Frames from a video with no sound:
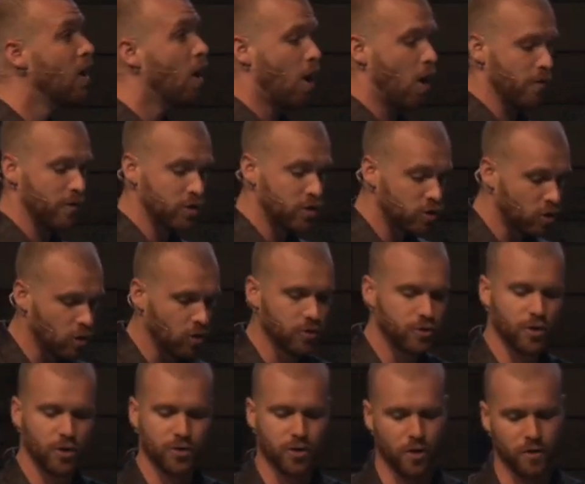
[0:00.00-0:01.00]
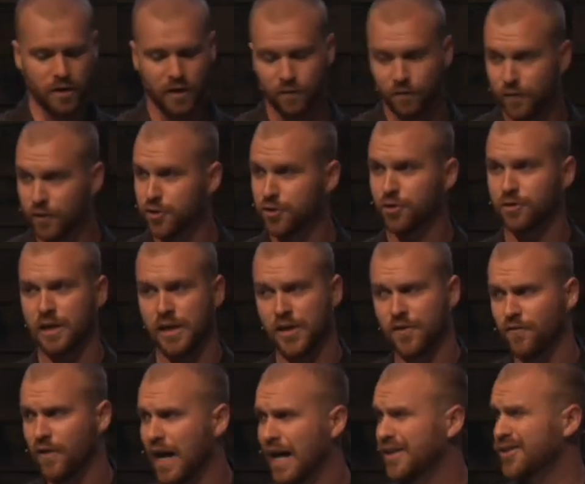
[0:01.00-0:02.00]
all the soldiers, all the officials and
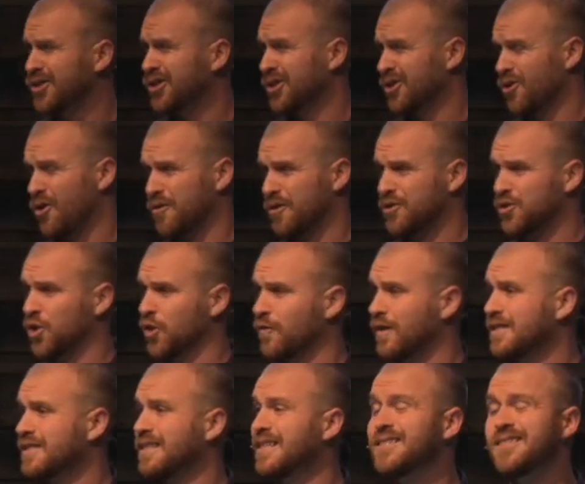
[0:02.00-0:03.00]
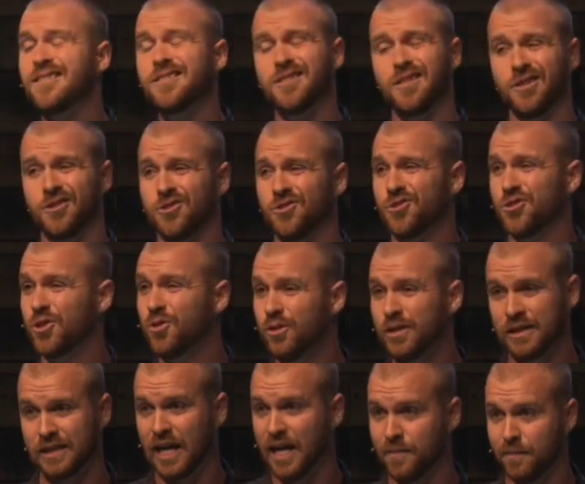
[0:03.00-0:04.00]
advisors and all the servants, this is a
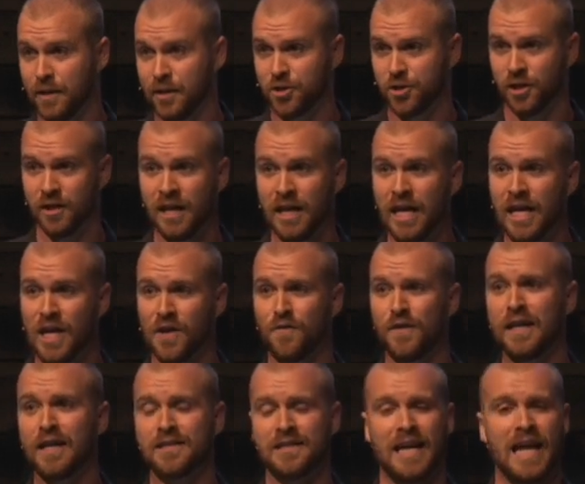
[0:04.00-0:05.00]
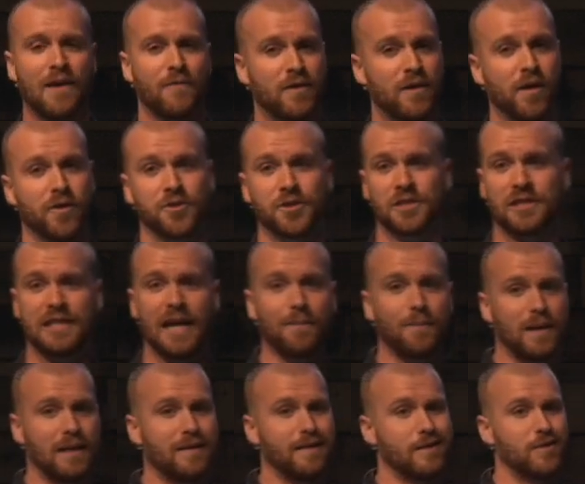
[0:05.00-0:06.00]
suicide mission if he doesn't have another step
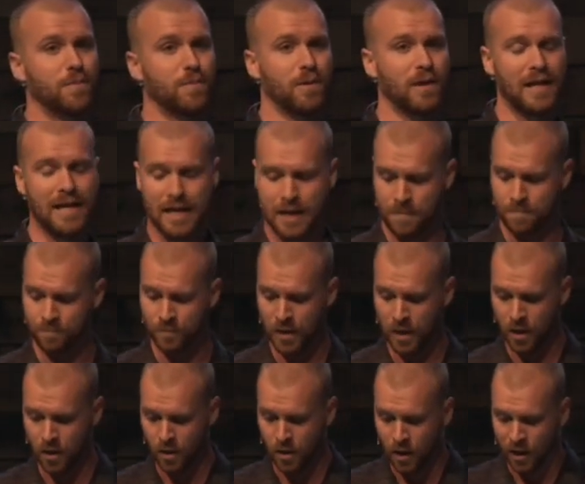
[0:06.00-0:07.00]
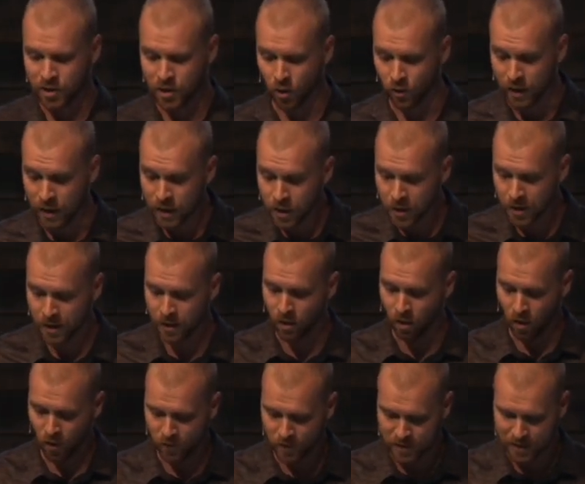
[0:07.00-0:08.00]
in this plan. And so Ehud, in
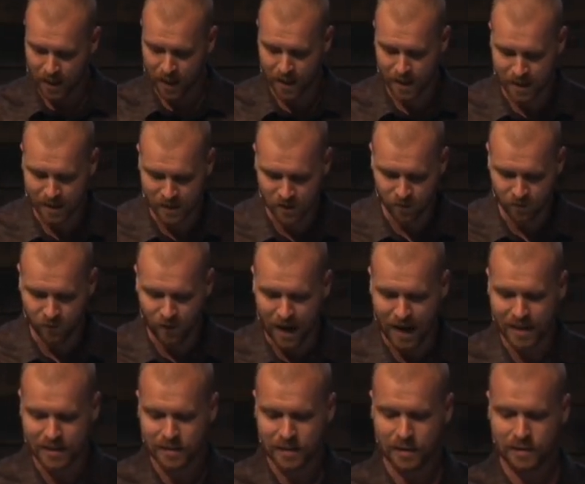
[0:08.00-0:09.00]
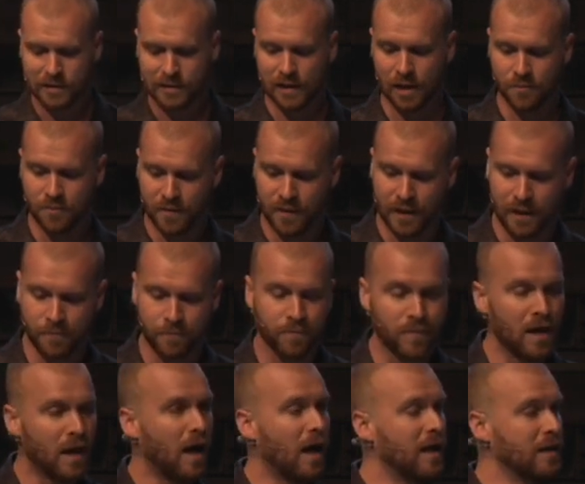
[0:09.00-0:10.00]
all of his cunning, devises something
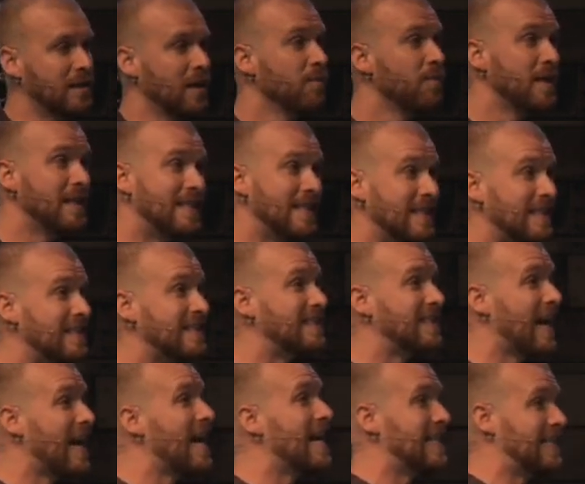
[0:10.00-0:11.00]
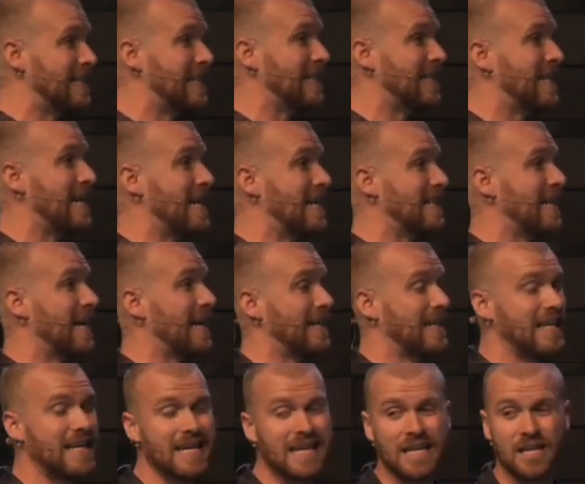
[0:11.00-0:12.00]
to say to the king that
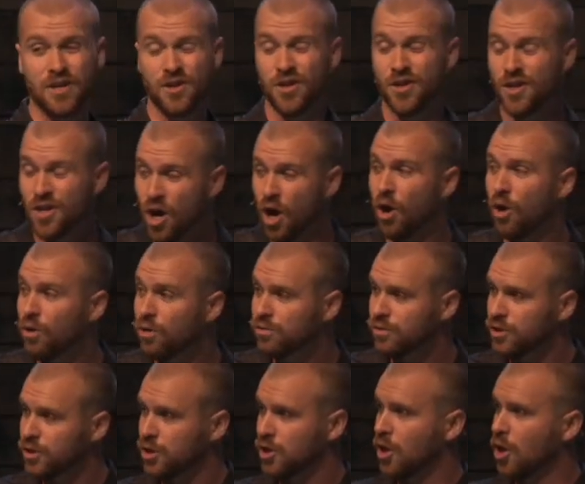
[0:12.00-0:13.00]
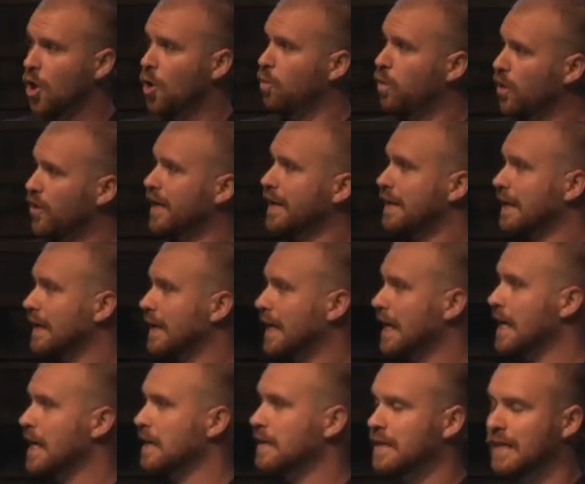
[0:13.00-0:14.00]
he knows we'll get the
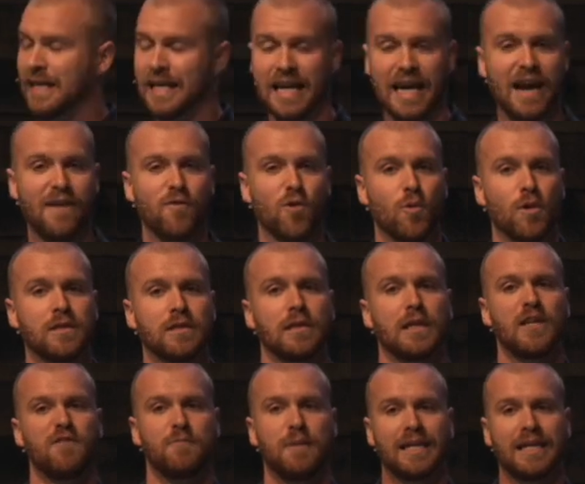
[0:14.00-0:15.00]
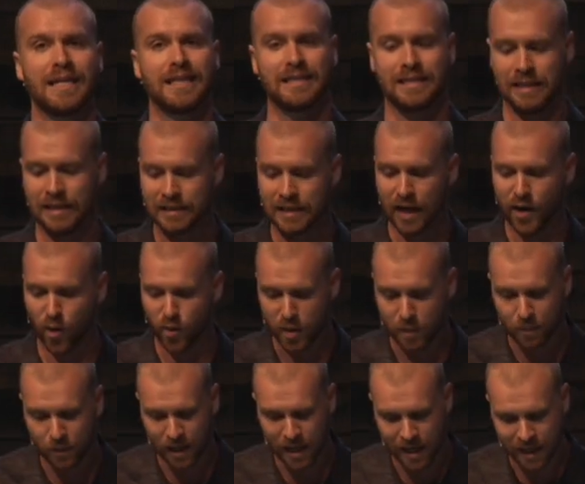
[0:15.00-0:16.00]
king to get everyone to leave, because he's not only
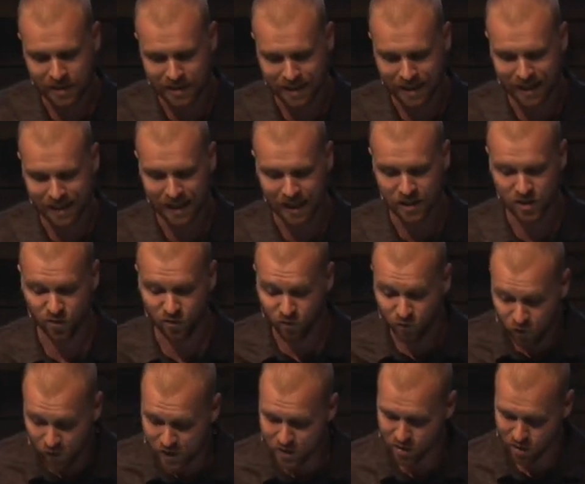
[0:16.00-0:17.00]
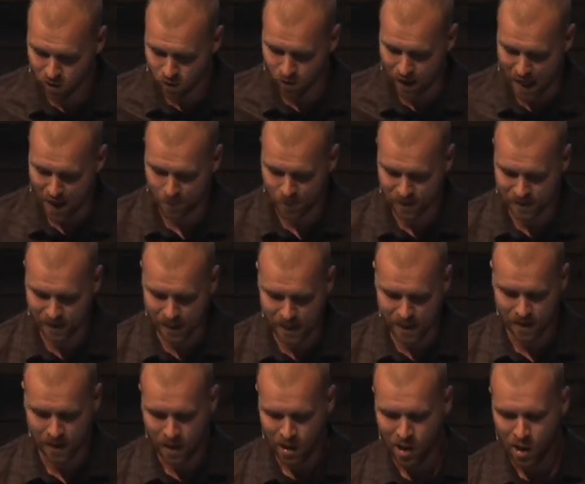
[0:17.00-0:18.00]
playing to the king's physical
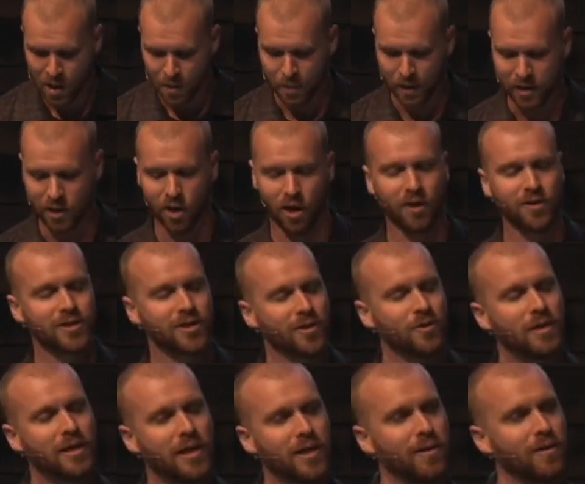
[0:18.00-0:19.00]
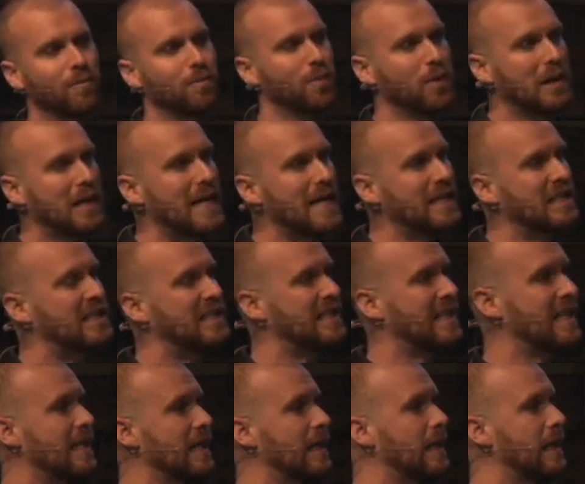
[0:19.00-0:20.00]
appetite, but he also here plays
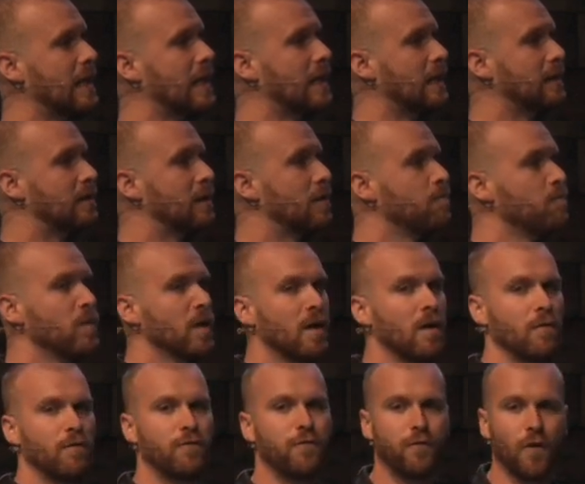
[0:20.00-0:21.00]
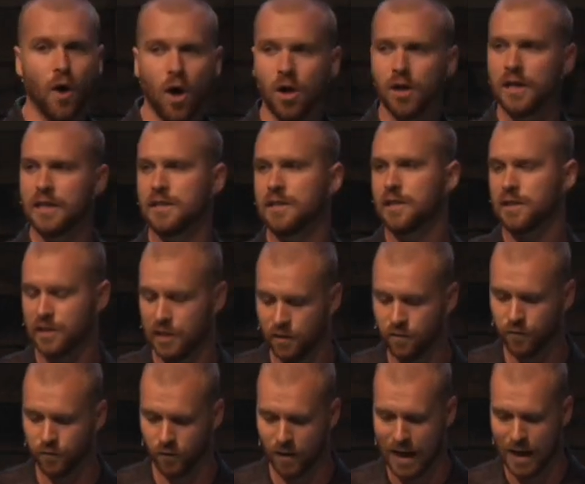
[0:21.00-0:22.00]
to king's fallen
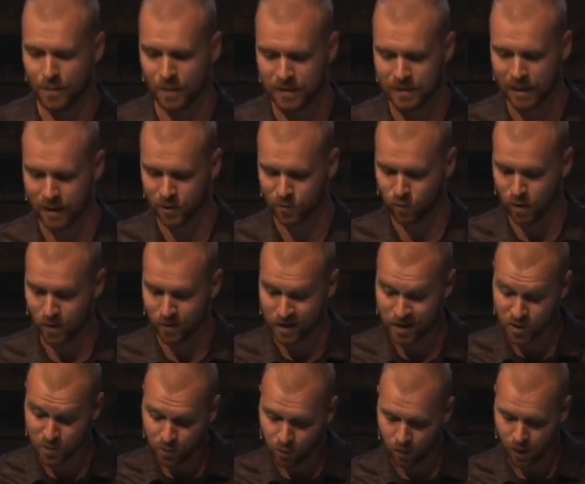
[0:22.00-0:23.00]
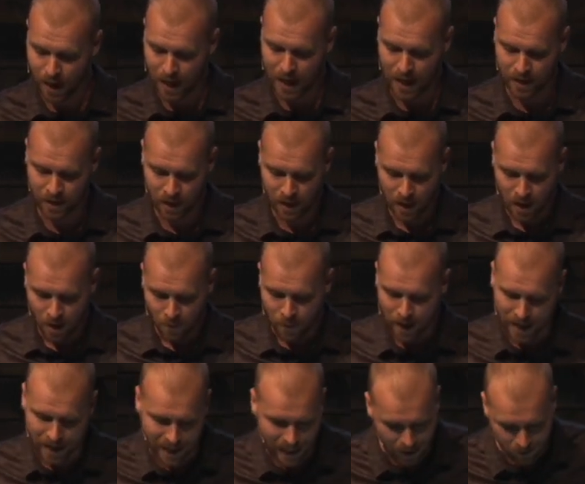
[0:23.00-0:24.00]
sinful appetite as well, and his pride,
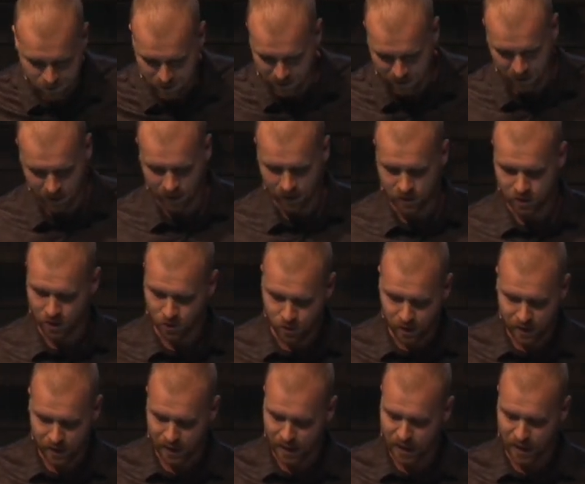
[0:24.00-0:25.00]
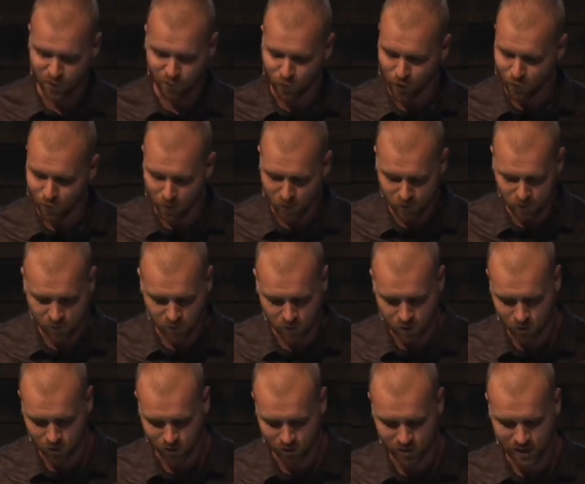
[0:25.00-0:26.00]
by announcing to the king in front of all his officials,